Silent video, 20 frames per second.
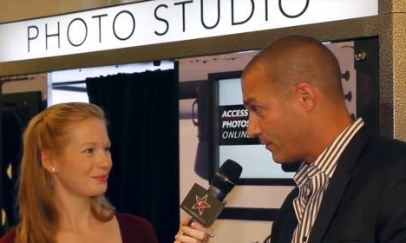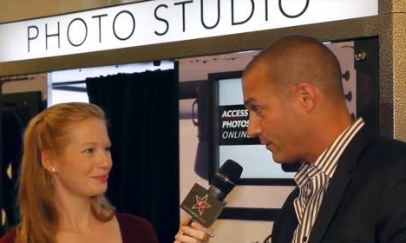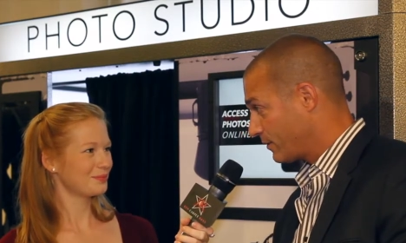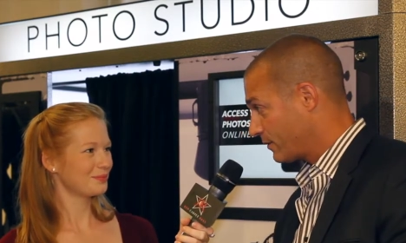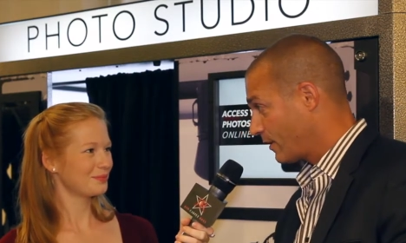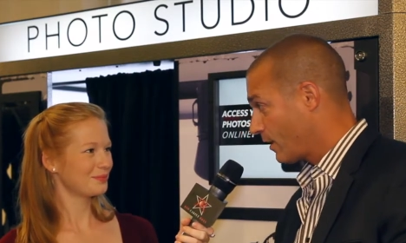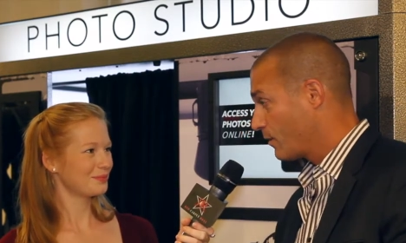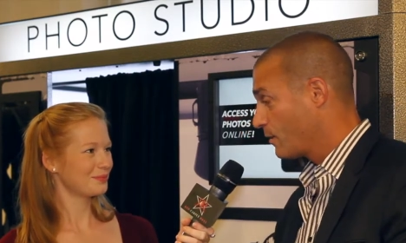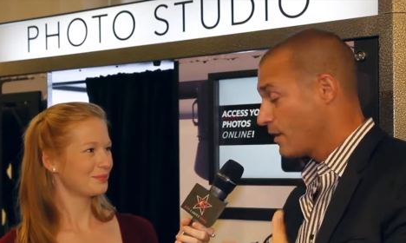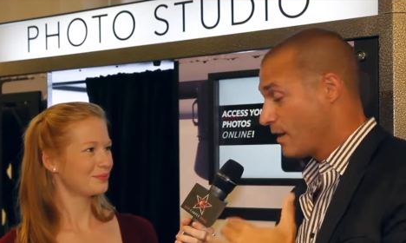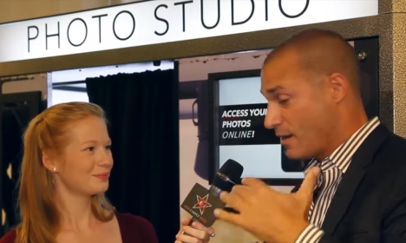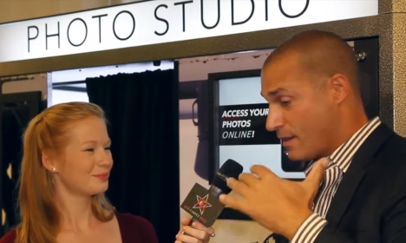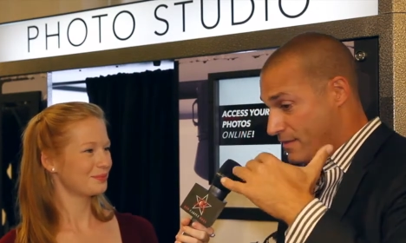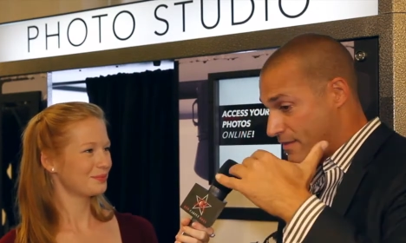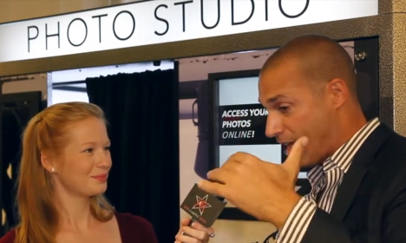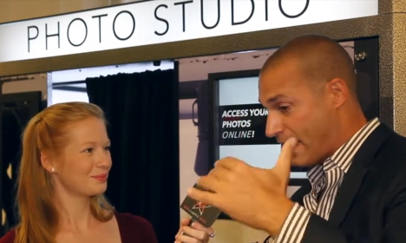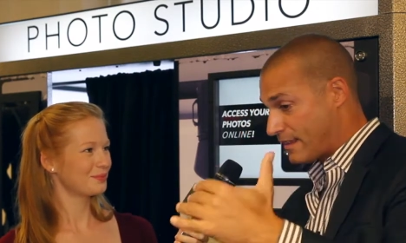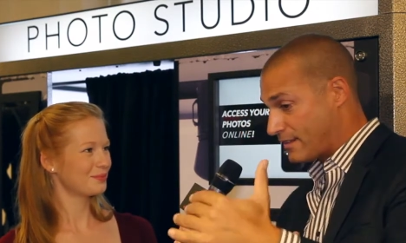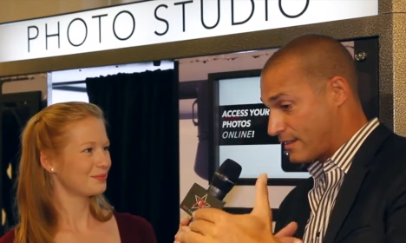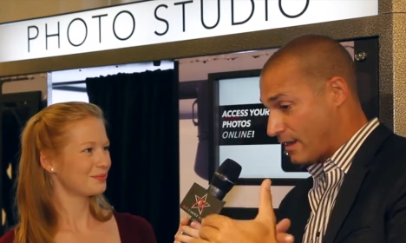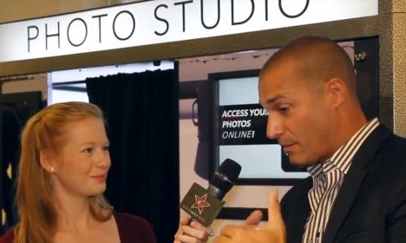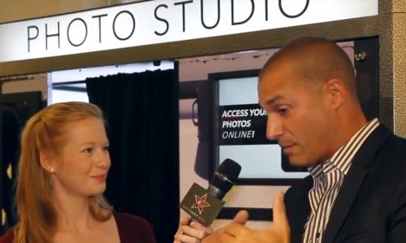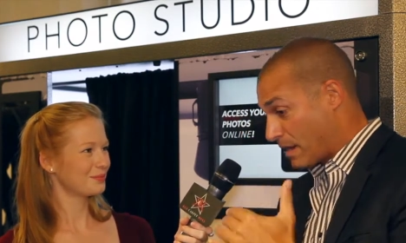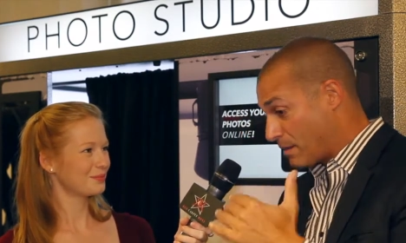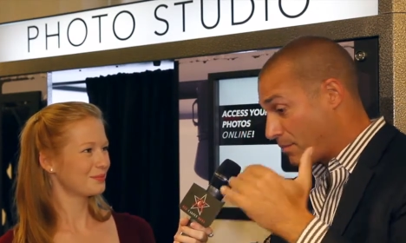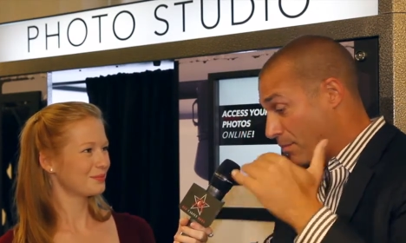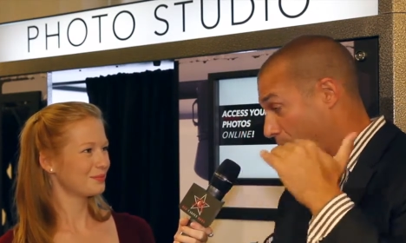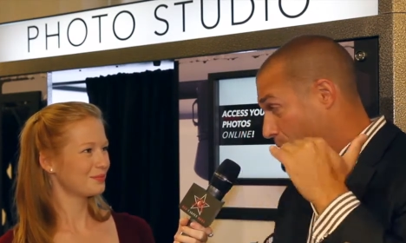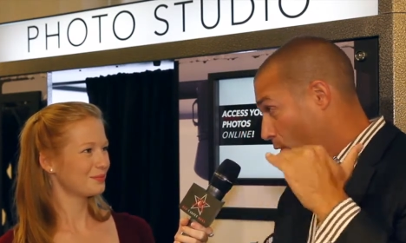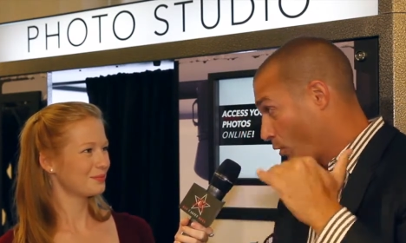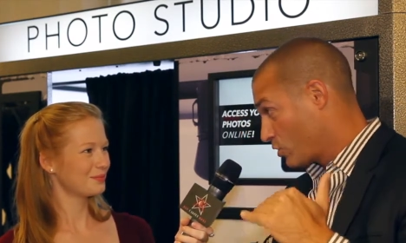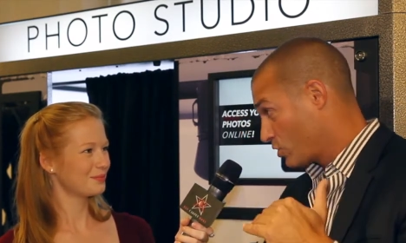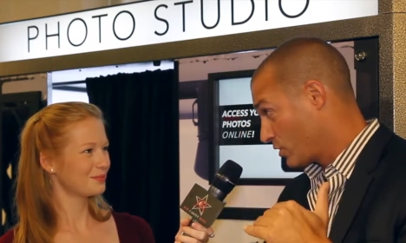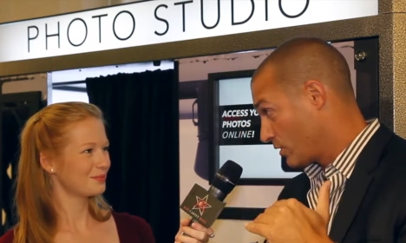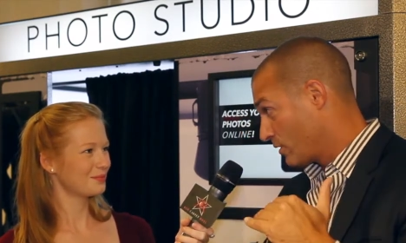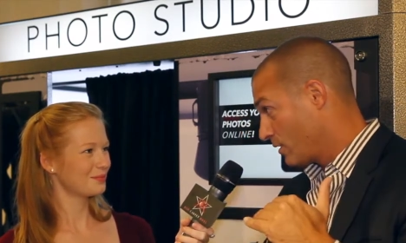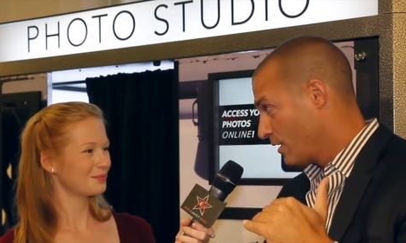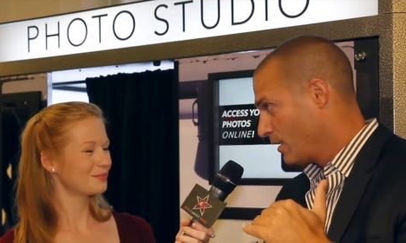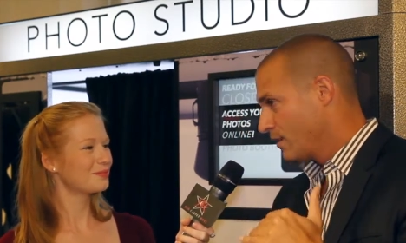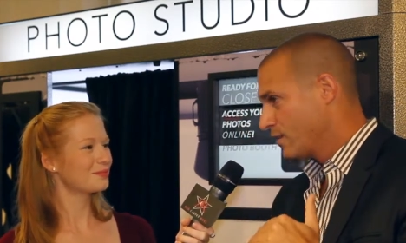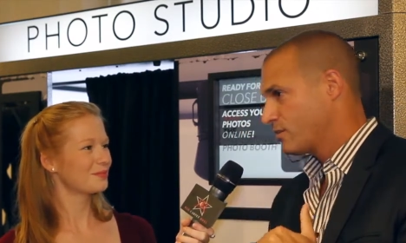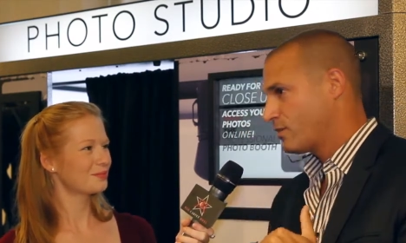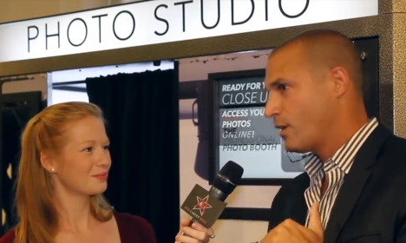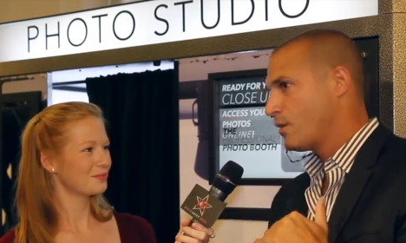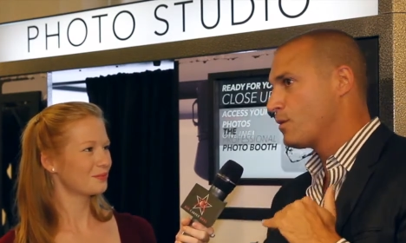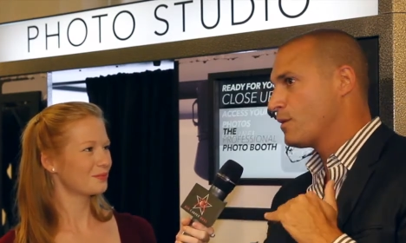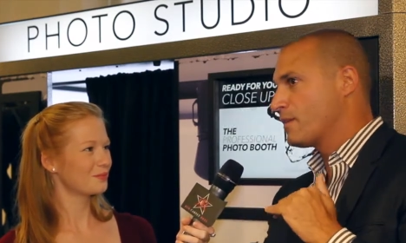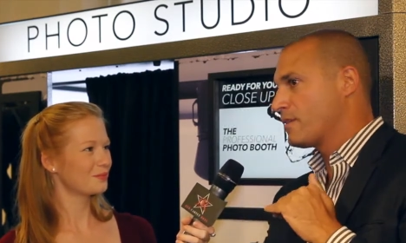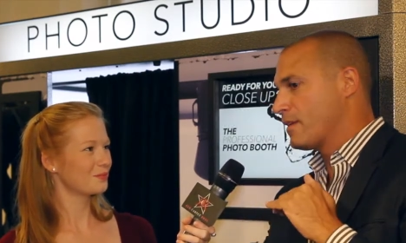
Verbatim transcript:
Speaker 1: So that, I mean, in proportion. So